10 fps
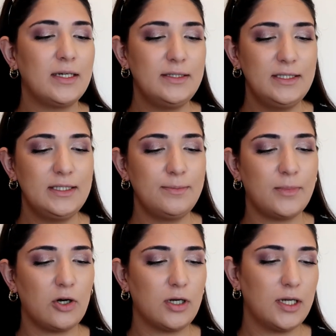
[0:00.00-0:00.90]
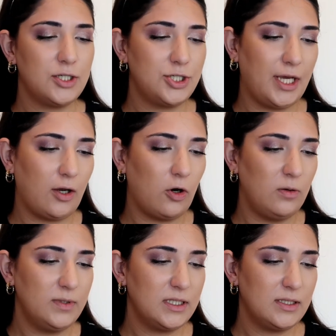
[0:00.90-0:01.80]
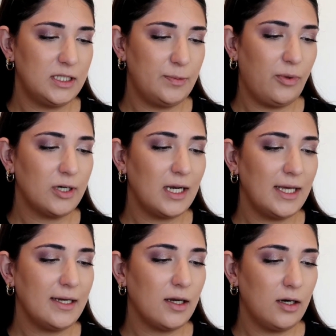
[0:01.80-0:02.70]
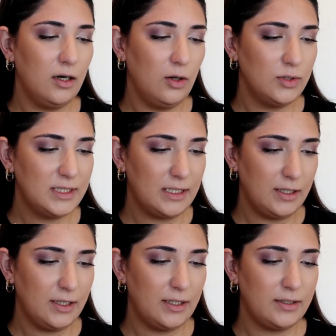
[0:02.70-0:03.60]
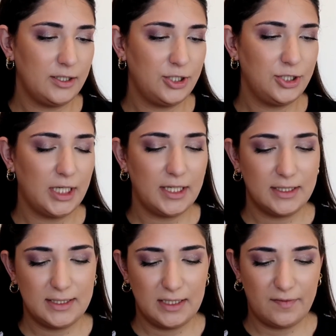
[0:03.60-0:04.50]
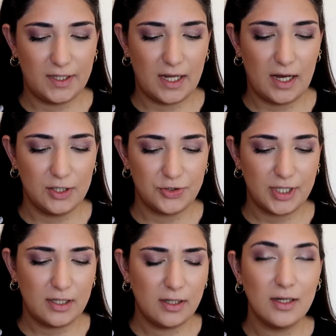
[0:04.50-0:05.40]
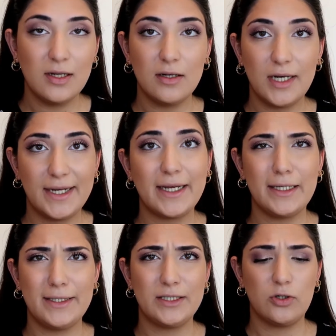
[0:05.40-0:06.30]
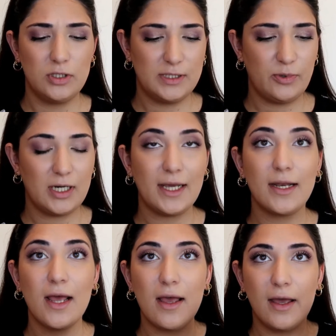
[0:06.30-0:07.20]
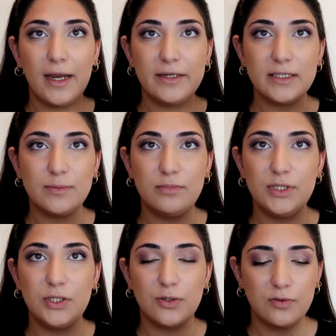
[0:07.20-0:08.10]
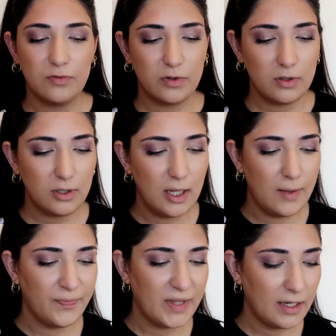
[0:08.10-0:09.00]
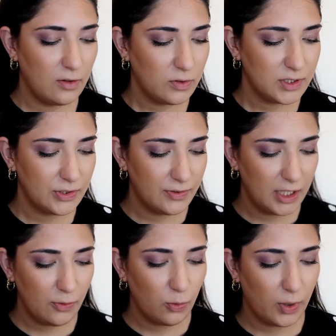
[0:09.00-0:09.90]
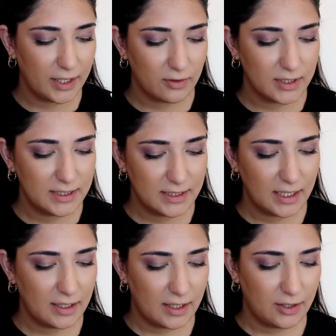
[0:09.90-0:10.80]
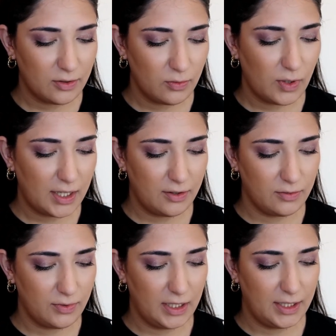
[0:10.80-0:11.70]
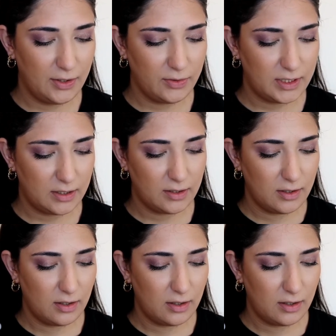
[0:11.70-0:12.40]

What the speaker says: This is the Marc Jacobs Spotlight Glow Stick in the shade 700. I think it is called Spotlight. It is beautiful. It looks really wet on the skin. I don't know why I don't really use it.